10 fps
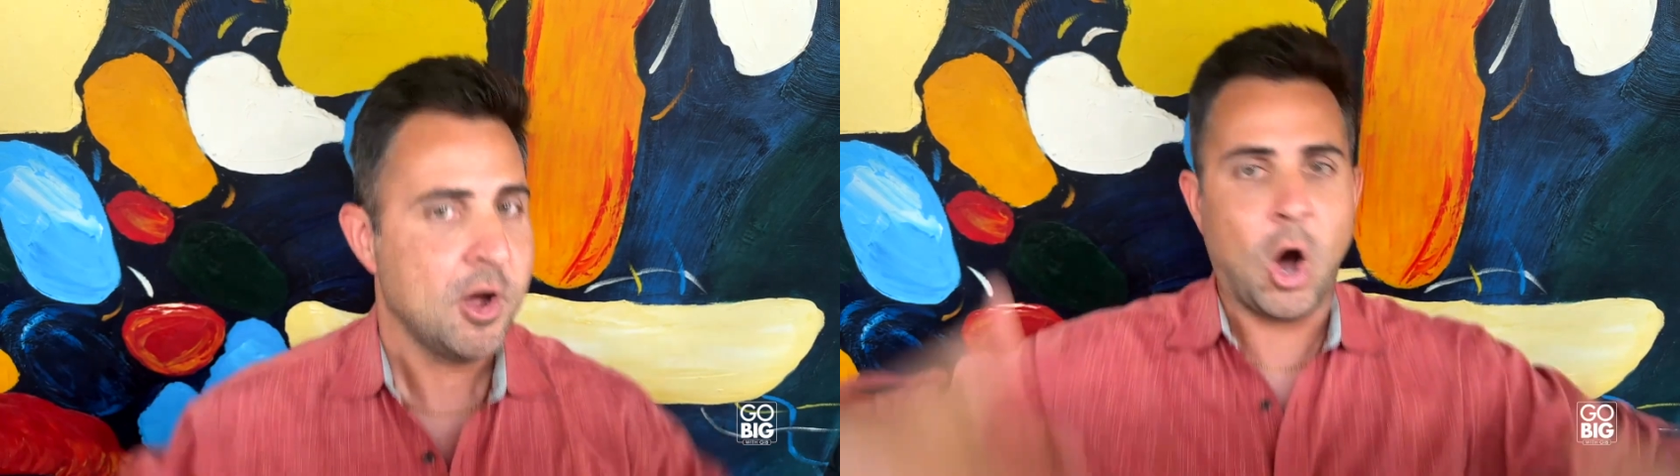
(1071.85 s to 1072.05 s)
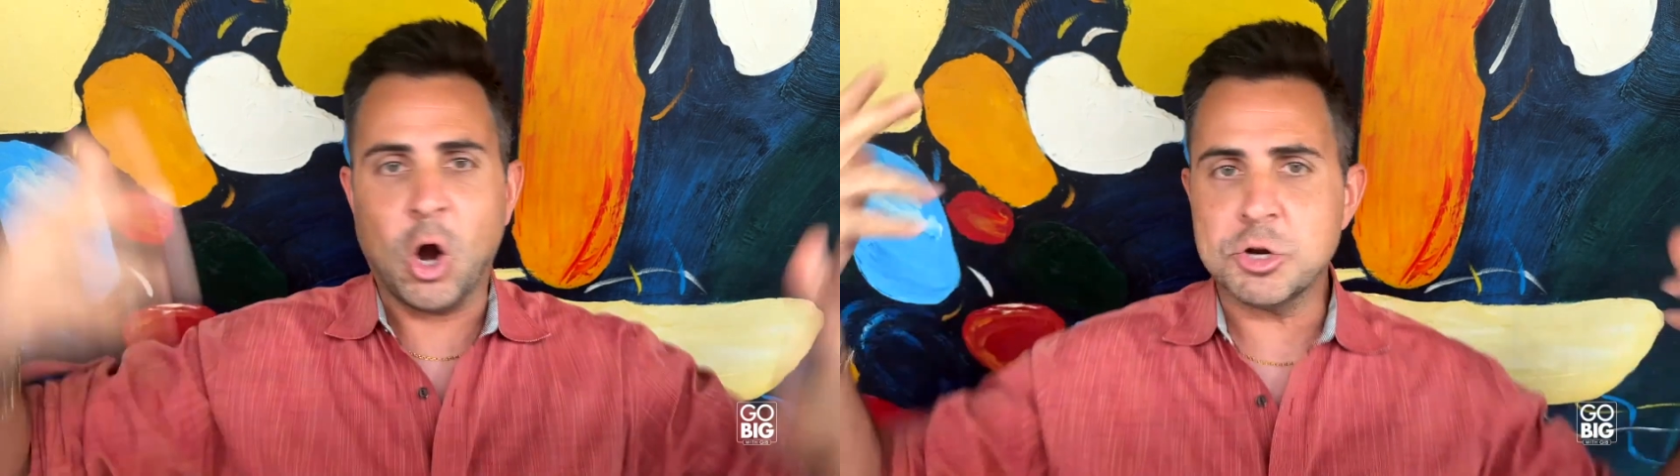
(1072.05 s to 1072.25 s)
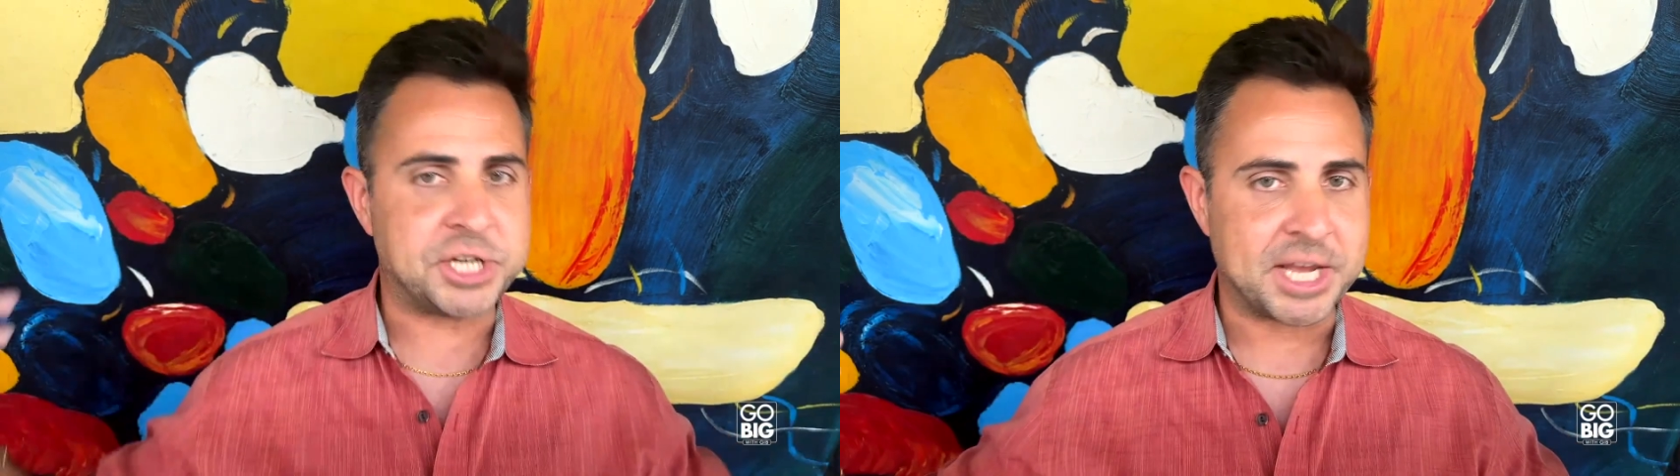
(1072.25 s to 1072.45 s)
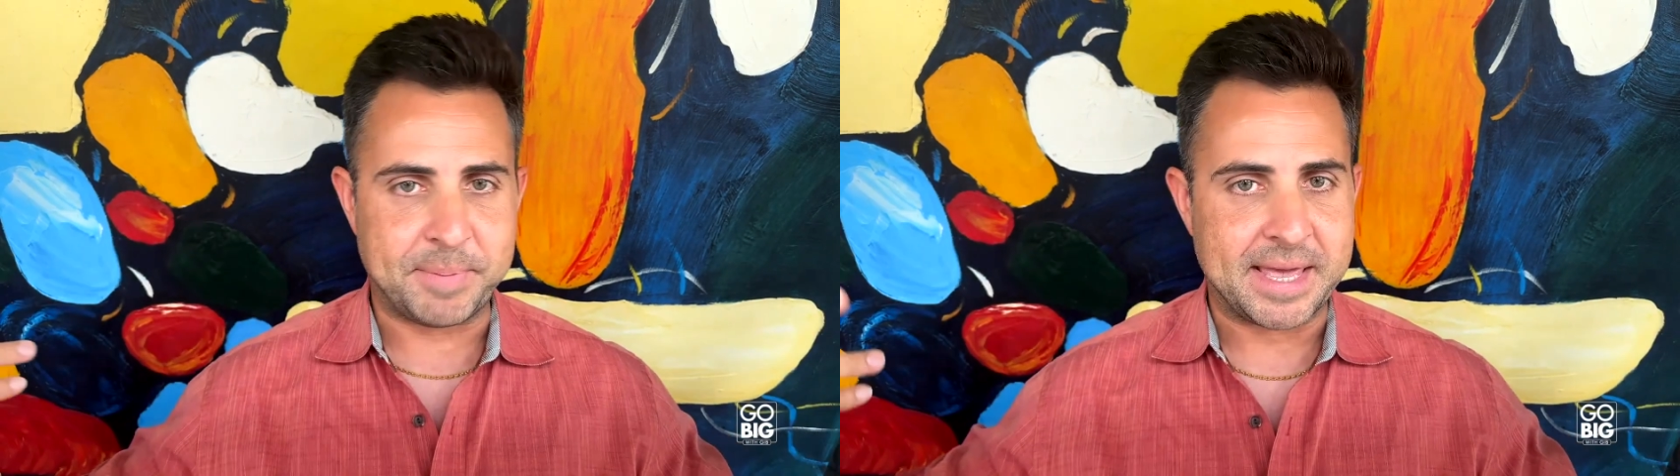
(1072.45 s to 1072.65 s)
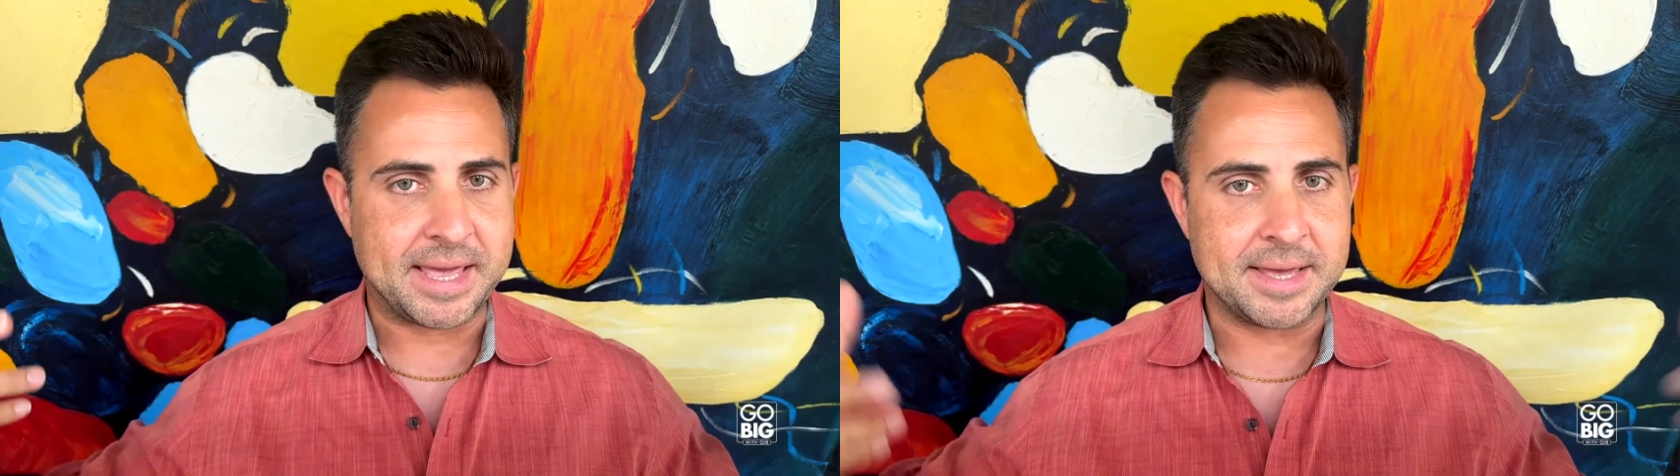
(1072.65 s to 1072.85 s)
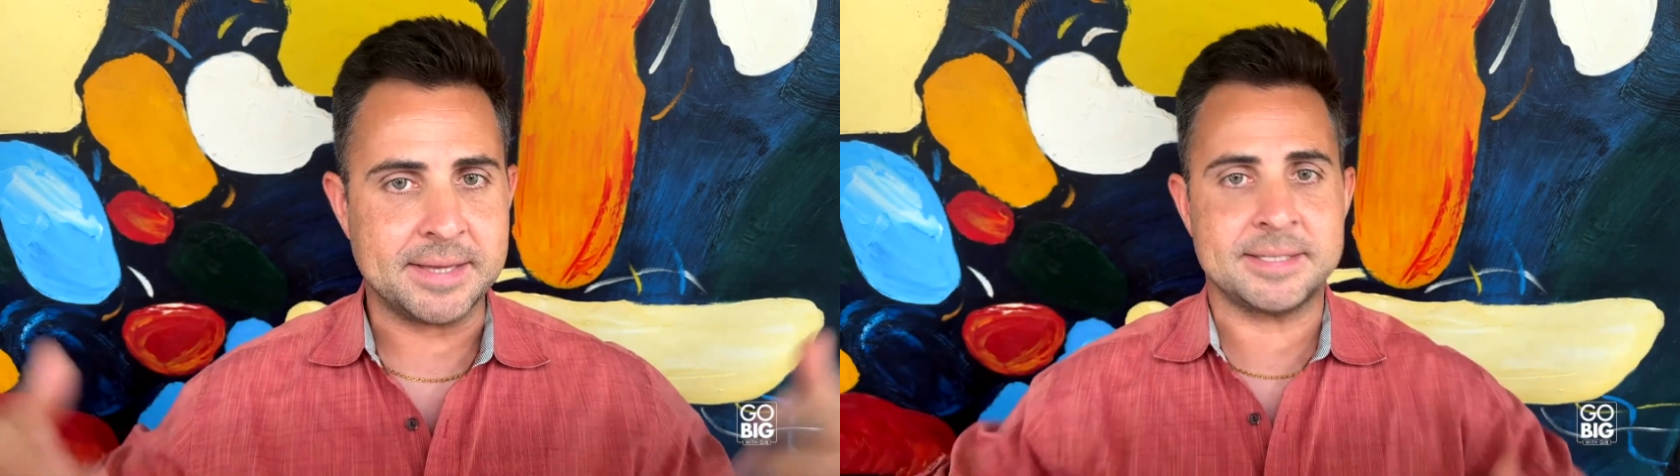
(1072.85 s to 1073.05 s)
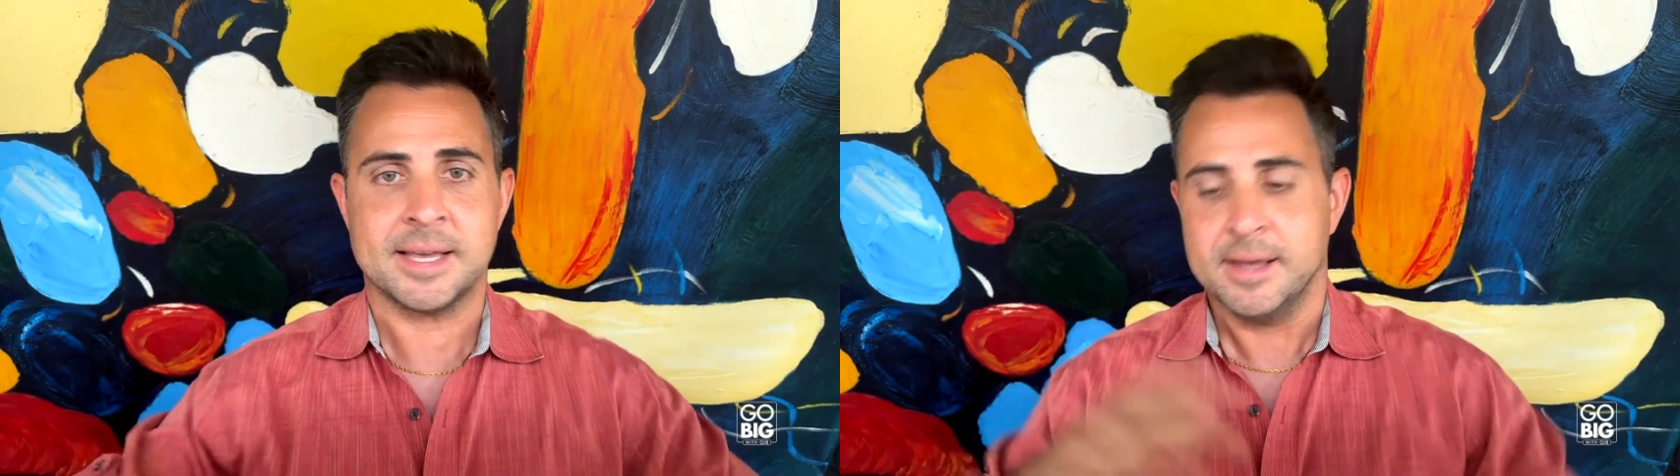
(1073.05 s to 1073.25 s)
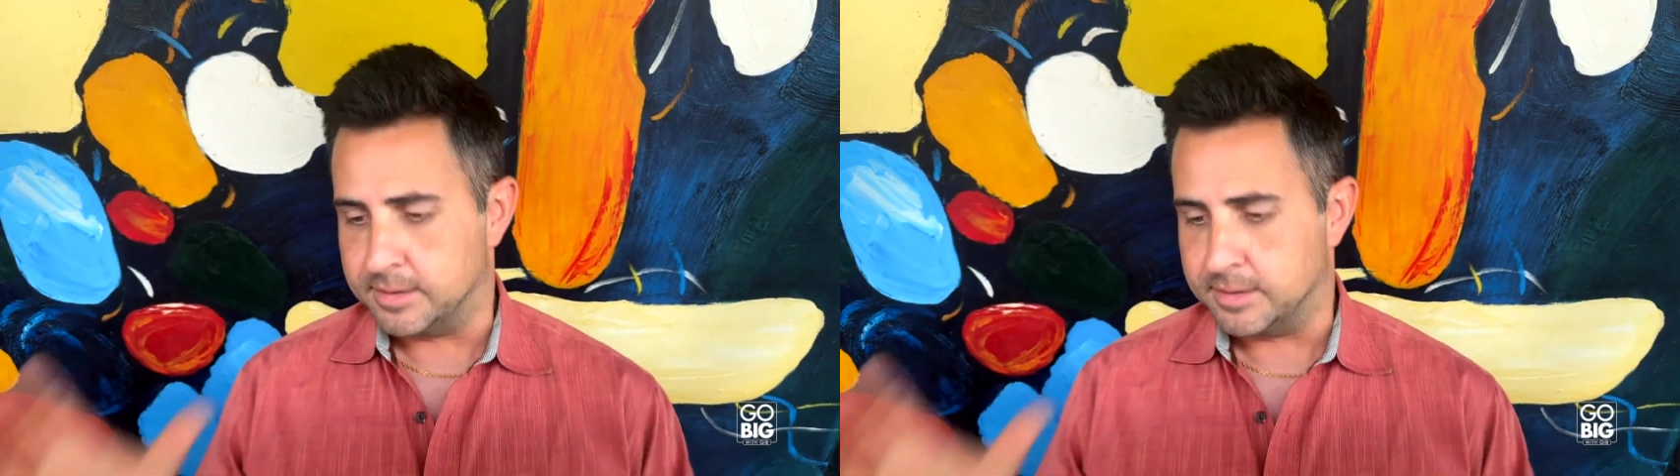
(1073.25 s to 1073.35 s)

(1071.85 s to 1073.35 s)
RGBs,